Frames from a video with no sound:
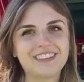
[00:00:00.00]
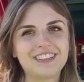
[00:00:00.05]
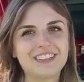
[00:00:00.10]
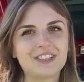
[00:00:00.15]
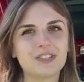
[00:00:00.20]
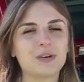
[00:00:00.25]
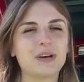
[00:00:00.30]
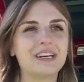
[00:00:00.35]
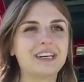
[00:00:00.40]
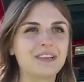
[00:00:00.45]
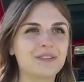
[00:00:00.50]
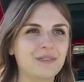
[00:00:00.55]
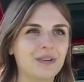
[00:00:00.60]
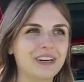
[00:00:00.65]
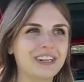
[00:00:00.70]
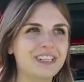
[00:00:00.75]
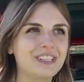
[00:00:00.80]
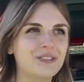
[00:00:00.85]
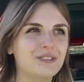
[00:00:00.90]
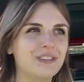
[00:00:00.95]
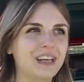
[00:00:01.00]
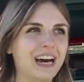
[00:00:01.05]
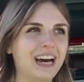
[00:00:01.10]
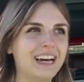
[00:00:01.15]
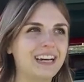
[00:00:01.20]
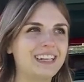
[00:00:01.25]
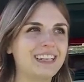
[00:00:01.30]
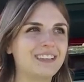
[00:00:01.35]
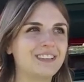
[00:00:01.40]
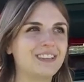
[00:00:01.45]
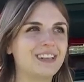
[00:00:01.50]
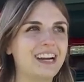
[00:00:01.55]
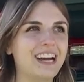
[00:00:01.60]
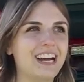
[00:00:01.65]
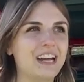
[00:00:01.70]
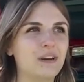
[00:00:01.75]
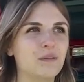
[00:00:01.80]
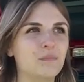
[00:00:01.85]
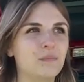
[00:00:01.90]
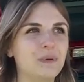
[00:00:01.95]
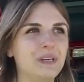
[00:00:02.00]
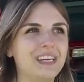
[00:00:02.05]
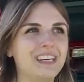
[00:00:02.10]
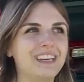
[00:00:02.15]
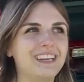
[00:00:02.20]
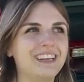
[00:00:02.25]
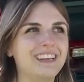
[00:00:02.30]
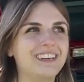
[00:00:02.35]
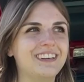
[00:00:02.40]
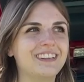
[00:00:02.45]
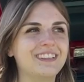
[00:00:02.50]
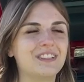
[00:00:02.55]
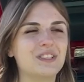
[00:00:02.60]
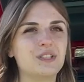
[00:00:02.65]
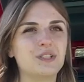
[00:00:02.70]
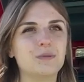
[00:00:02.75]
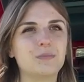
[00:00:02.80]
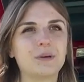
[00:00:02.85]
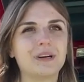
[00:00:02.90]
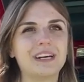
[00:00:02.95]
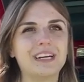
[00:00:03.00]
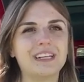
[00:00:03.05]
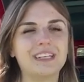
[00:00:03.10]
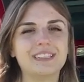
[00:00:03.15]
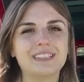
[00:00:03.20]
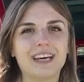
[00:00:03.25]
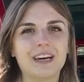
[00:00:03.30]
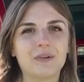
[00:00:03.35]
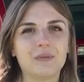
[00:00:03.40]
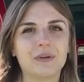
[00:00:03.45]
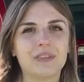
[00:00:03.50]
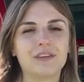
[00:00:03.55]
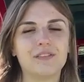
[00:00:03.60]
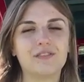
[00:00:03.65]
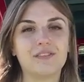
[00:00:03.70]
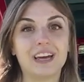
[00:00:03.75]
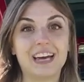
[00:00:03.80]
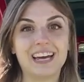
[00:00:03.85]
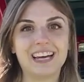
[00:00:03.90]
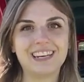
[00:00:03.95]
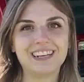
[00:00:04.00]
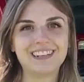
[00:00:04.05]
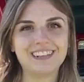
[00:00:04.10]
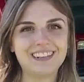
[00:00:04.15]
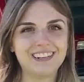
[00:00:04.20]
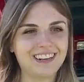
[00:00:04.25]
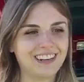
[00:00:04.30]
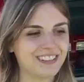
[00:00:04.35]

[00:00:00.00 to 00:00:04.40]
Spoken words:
So I didn't want to do that and be super in debt with a van.